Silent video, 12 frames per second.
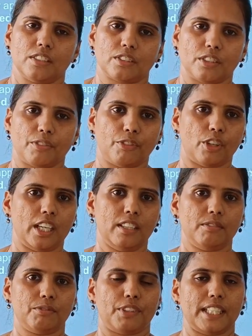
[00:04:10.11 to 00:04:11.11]
So
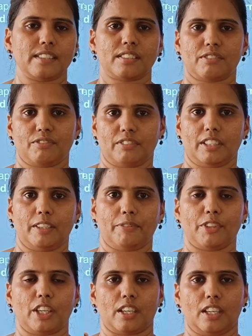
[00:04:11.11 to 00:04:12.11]
first, if
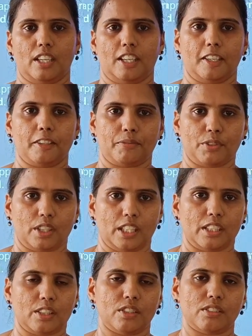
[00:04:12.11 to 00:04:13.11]
you are
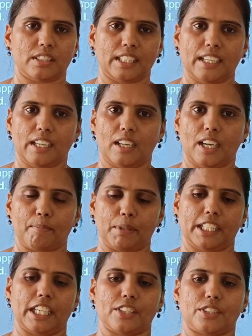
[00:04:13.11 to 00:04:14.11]
introducing an
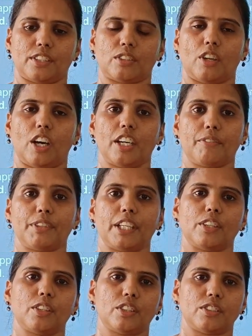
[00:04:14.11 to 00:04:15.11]
application or if you are
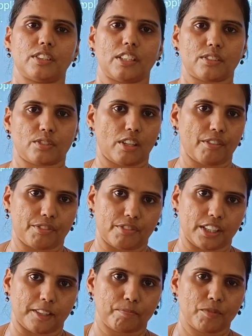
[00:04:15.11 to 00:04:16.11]
introducing a
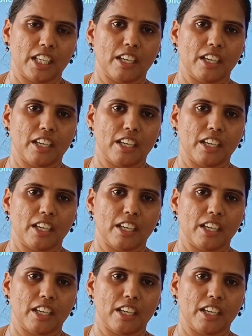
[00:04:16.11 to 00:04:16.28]
software,